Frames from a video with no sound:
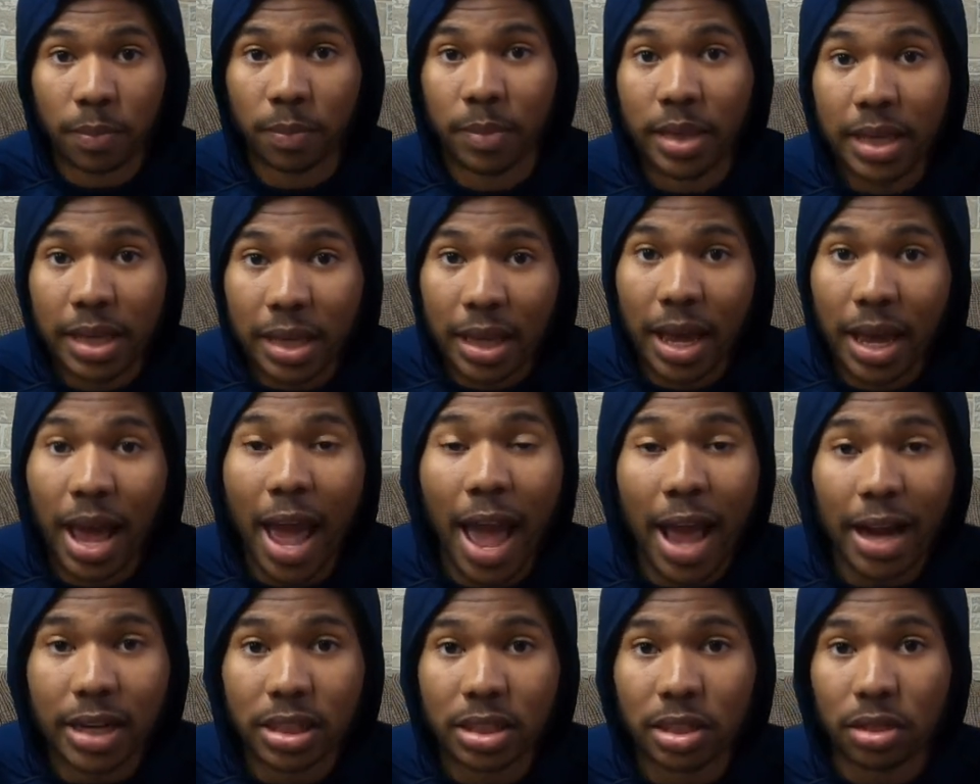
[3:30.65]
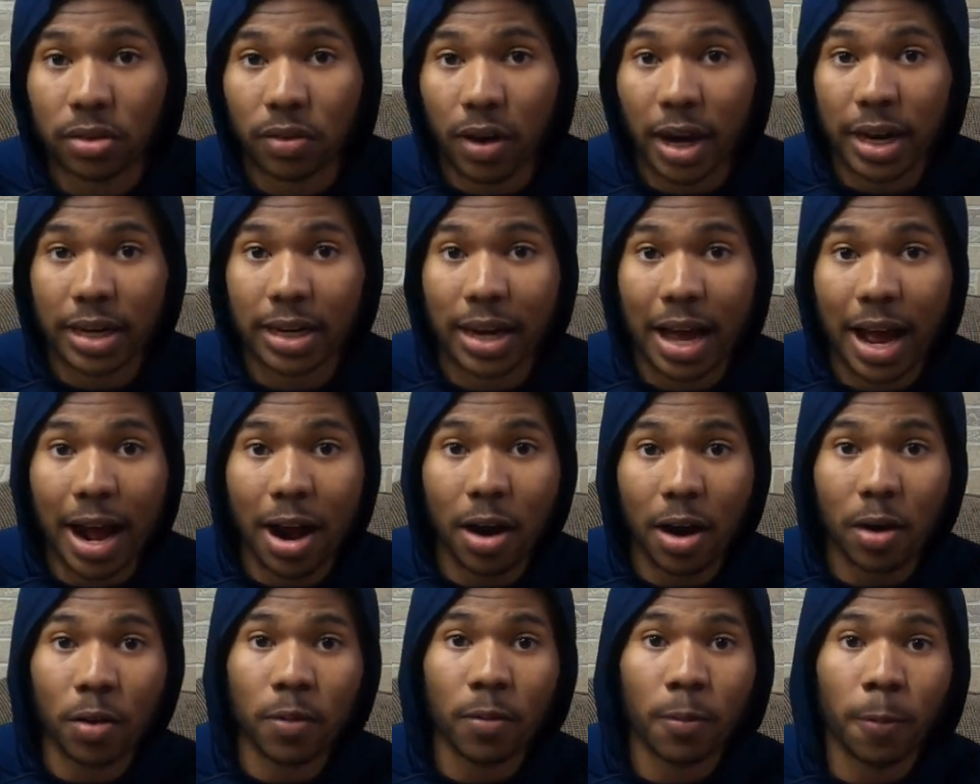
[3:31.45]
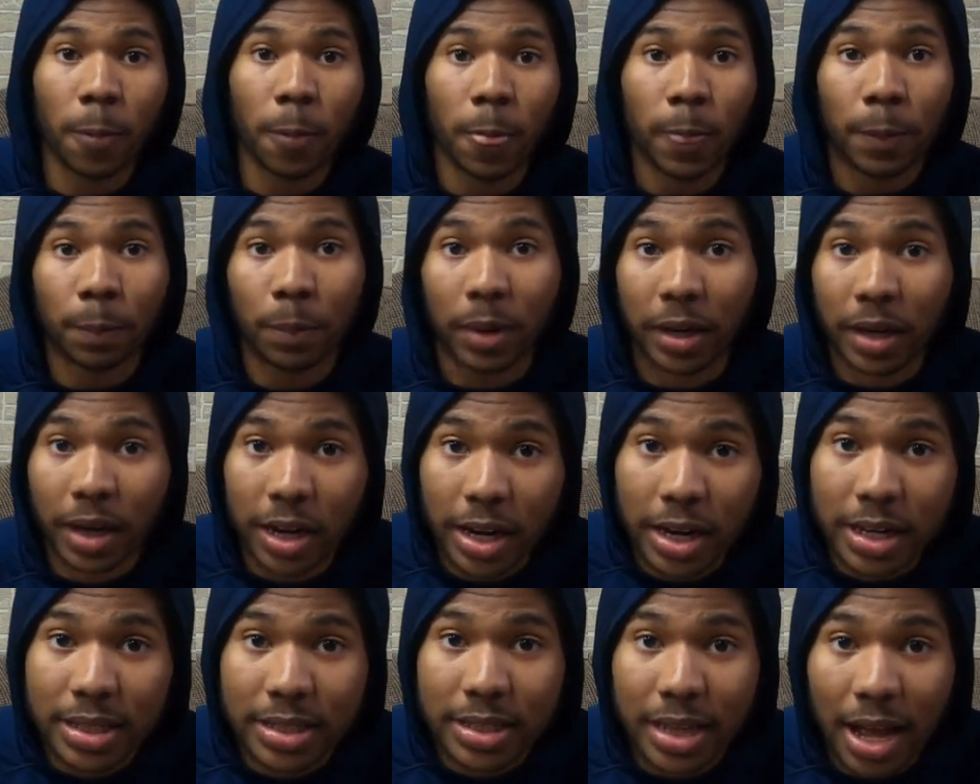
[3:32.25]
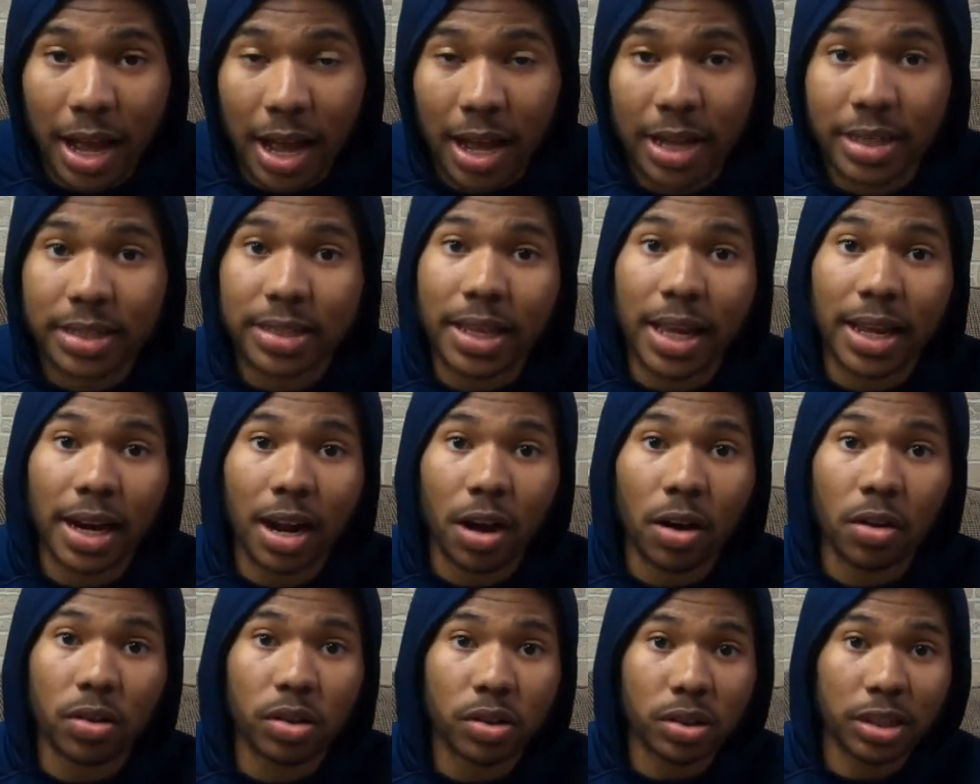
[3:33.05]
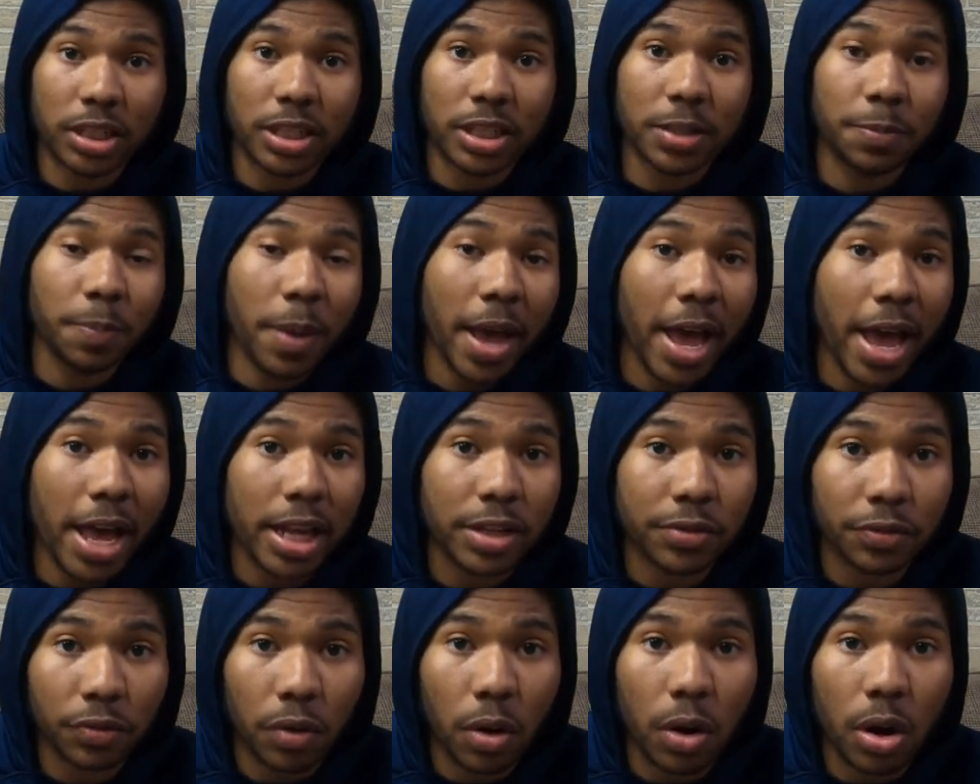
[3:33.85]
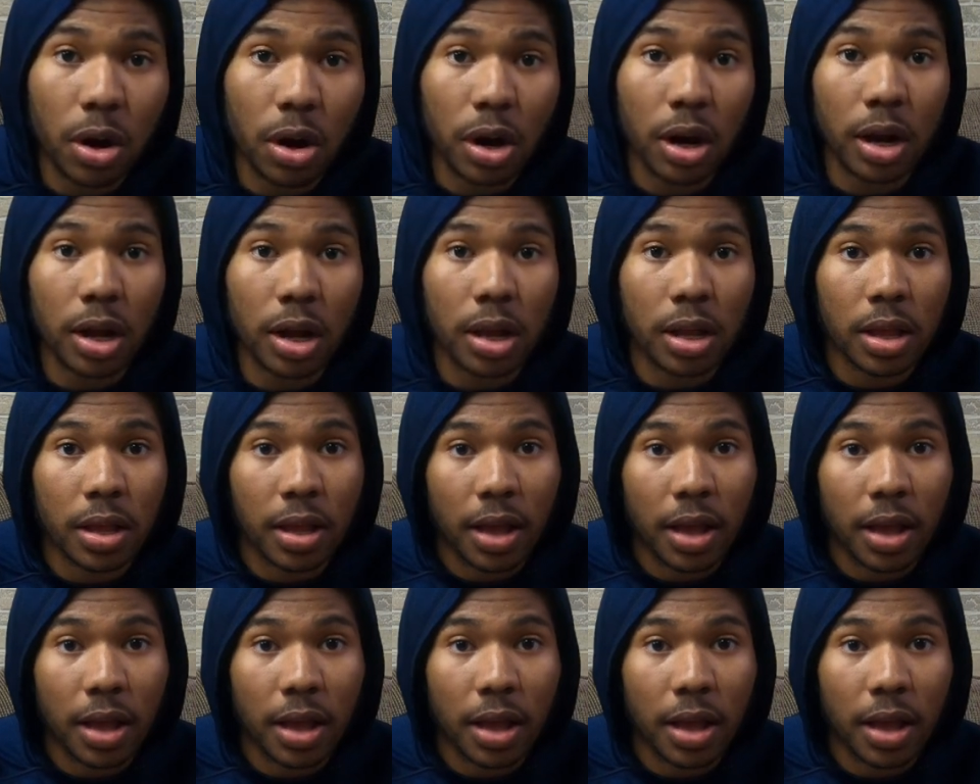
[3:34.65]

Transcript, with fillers: Me, actually, right now, because I sat out this past fall,